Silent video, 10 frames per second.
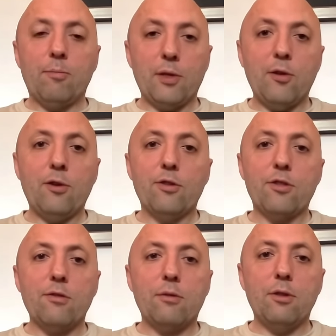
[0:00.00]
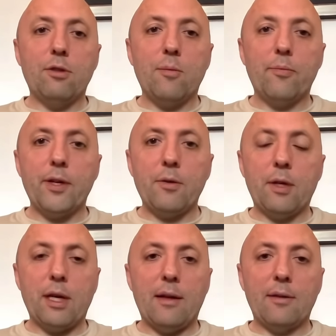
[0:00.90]
because you come
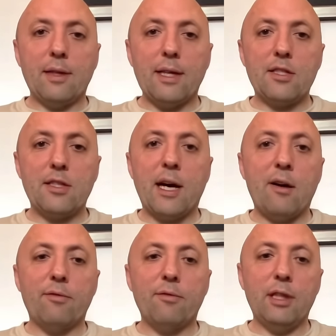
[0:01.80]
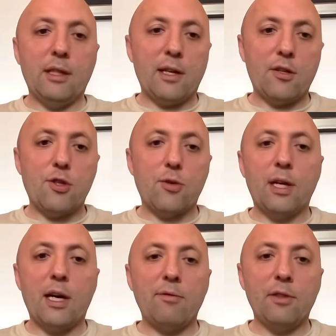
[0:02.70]
down and Leicester have Iheanacho and they
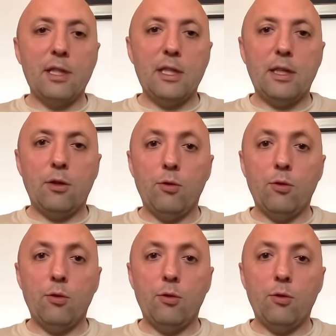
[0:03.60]
have Ndidi,